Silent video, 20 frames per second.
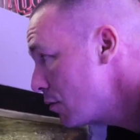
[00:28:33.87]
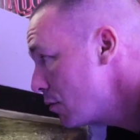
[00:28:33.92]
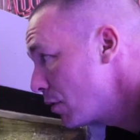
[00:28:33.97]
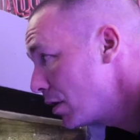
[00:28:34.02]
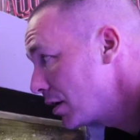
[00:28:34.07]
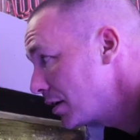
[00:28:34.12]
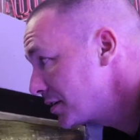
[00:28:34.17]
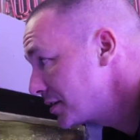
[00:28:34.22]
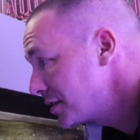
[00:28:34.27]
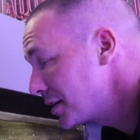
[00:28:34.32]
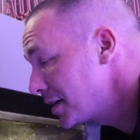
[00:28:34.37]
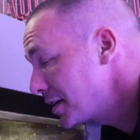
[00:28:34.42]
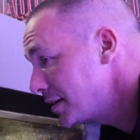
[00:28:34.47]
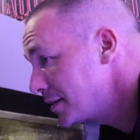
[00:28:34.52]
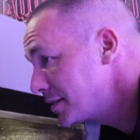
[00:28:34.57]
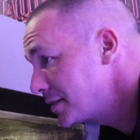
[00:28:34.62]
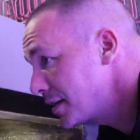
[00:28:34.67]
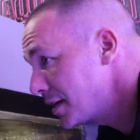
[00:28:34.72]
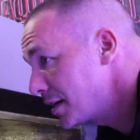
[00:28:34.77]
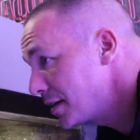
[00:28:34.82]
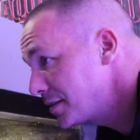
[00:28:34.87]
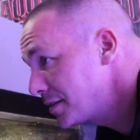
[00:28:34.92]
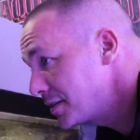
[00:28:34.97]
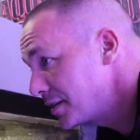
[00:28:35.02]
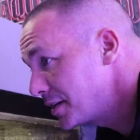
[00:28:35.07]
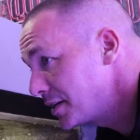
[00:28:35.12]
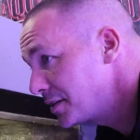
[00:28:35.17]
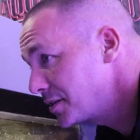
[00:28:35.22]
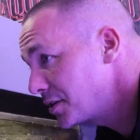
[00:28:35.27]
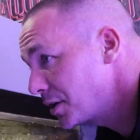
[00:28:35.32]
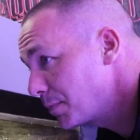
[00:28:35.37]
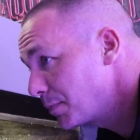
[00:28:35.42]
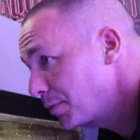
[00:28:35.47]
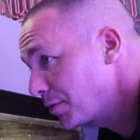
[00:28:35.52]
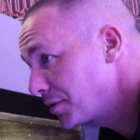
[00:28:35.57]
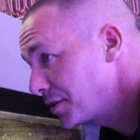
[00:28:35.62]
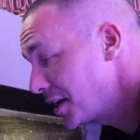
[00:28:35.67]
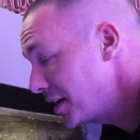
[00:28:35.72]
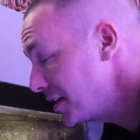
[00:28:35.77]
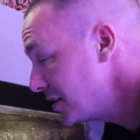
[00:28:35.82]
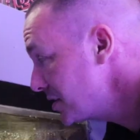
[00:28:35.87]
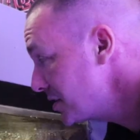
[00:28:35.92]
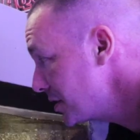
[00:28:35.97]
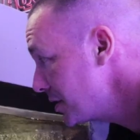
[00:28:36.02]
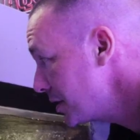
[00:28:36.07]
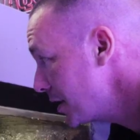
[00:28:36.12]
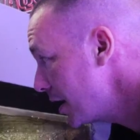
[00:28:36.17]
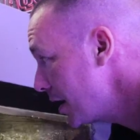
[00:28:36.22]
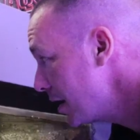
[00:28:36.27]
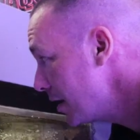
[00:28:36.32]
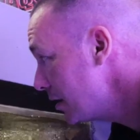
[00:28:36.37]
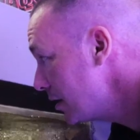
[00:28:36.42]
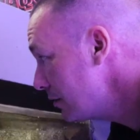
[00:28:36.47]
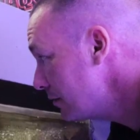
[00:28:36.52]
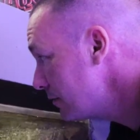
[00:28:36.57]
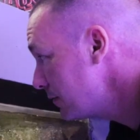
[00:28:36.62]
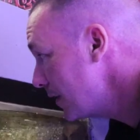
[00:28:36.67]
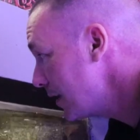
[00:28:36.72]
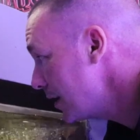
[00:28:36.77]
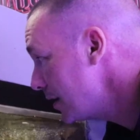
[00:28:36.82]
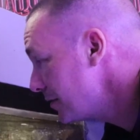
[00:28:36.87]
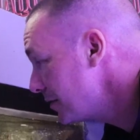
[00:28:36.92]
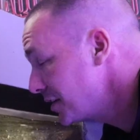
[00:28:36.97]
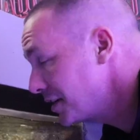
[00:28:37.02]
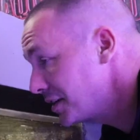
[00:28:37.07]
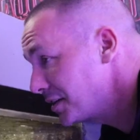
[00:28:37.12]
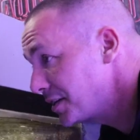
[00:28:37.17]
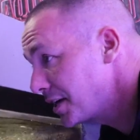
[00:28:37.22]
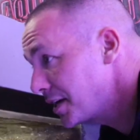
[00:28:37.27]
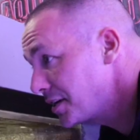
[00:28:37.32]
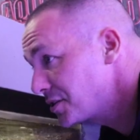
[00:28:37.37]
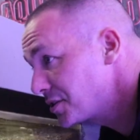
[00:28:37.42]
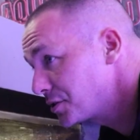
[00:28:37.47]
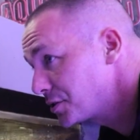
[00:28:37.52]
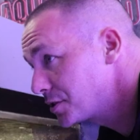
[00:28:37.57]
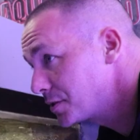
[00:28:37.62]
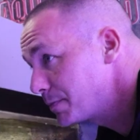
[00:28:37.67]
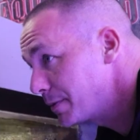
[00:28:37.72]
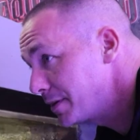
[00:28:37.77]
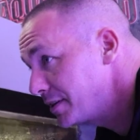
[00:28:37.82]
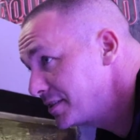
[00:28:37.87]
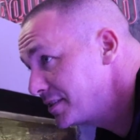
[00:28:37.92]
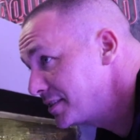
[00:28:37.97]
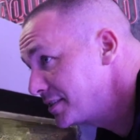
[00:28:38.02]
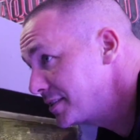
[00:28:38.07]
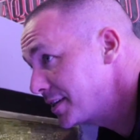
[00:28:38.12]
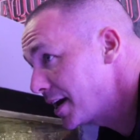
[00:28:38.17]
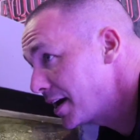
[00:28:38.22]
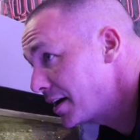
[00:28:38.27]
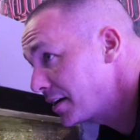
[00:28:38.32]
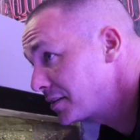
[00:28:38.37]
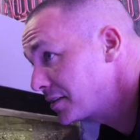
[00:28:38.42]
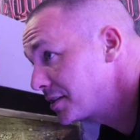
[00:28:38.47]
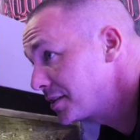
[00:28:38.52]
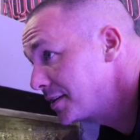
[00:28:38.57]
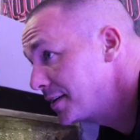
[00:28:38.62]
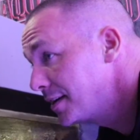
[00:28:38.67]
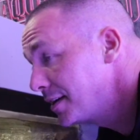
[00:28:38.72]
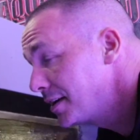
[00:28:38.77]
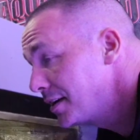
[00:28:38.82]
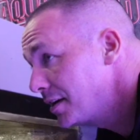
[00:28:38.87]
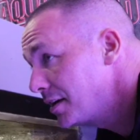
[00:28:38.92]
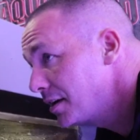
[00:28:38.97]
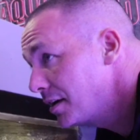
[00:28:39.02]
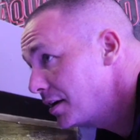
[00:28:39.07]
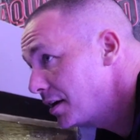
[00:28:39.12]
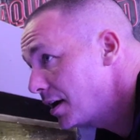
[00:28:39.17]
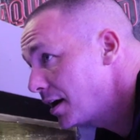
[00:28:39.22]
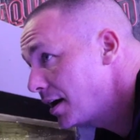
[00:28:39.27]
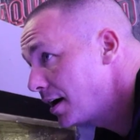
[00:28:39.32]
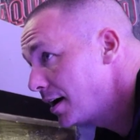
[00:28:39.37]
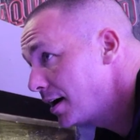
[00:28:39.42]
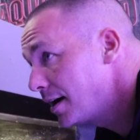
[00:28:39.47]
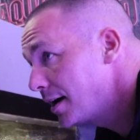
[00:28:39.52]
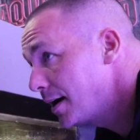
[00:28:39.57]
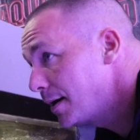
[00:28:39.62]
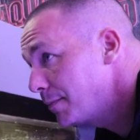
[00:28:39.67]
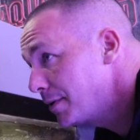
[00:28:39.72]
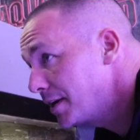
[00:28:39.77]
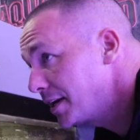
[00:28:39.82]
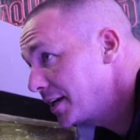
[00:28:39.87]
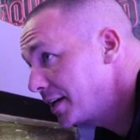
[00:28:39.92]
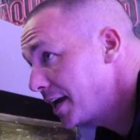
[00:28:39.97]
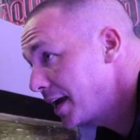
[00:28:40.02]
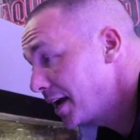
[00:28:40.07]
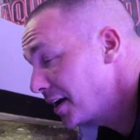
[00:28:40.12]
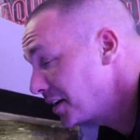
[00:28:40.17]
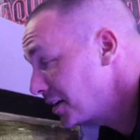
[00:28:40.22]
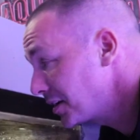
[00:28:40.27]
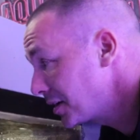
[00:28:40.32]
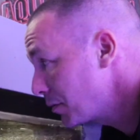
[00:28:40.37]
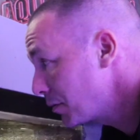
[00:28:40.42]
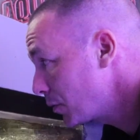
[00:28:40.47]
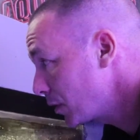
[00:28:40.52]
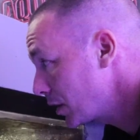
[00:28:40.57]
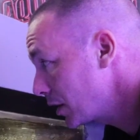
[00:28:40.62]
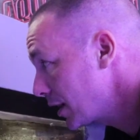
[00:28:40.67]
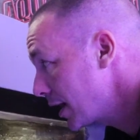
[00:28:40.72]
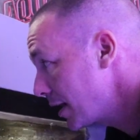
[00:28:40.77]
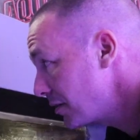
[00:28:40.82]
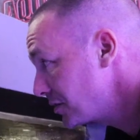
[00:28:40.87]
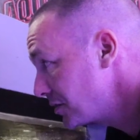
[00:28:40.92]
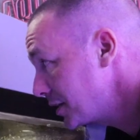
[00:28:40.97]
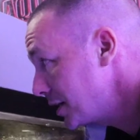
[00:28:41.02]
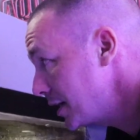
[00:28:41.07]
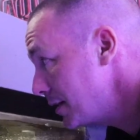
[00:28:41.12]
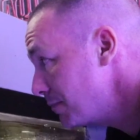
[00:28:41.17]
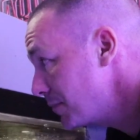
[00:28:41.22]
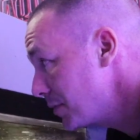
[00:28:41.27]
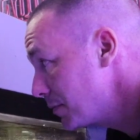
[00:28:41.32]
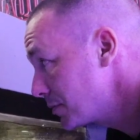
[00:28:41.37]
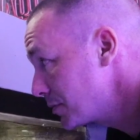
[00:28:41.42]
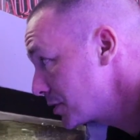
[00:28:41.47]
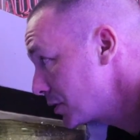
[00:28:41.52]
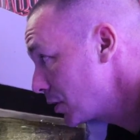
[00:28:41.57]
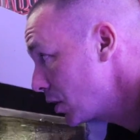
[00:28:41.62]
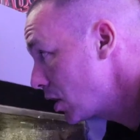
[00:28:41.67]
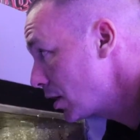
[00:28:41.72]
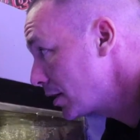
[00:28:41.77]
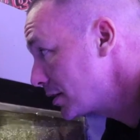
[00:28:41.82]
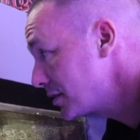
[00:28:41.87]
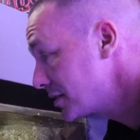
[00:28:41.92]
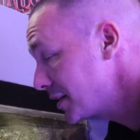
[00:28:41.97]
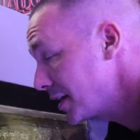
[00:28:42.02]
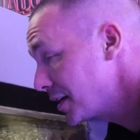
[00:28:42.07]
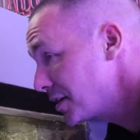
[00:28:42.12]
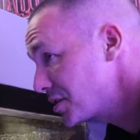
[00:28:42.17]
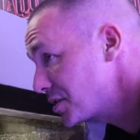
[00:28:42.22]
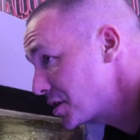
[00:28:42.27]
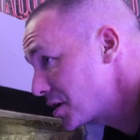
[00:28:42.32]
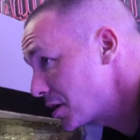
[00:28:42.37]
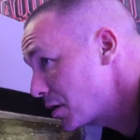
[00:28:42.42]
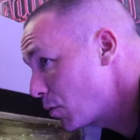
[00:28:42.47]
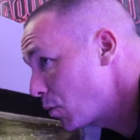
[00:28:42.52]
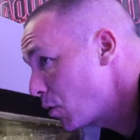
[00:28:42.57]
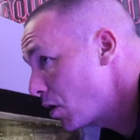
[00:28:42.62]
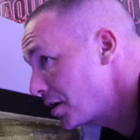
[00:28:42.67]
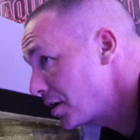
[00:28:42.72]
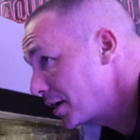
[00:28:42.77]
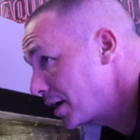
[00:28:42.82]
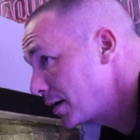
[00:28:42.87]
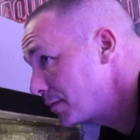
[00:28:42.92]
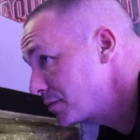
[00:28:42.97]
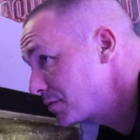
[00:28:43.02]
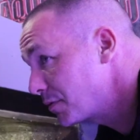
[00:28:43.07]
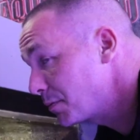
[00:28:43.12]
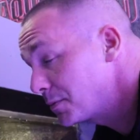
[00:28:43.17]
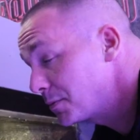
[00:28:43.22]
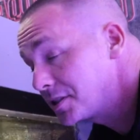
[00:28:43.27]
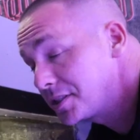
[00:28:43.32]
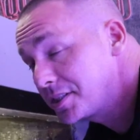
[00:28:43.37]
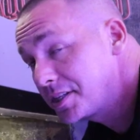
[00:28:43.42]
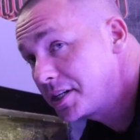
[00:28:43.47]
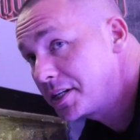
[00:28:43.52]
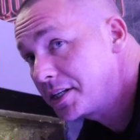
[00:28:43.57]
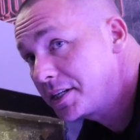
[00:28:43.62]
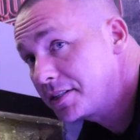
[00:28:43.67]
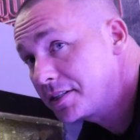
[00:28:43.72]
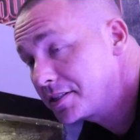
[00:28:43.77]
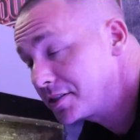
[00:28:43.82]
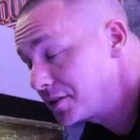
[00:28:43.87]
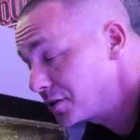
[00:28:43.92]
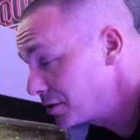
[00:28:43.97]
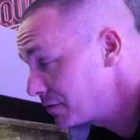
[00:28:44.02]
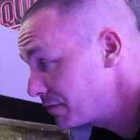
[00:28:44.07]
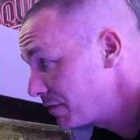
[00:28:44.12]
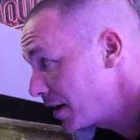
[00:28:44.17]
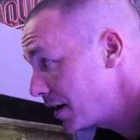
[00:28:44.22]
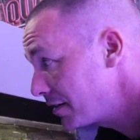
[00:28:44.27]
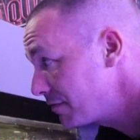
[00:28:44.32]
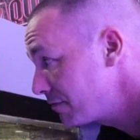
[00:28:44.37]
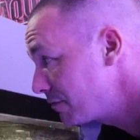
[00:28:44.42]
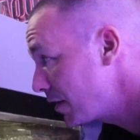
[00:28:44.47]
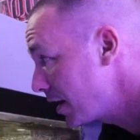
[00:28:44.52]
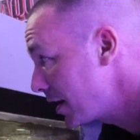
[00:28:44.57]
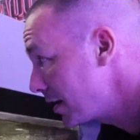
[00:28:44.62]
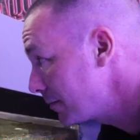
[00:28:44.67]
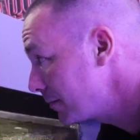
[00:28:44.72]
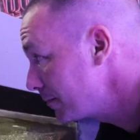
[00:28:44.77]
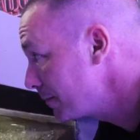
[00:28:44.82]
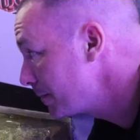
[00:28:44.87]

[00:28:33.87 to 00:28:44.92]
Well, it's an interpretation of the Endangered Species Act. In Canada, we're allowed to keep them so long as the Asian arowana comes from a city's certified farm.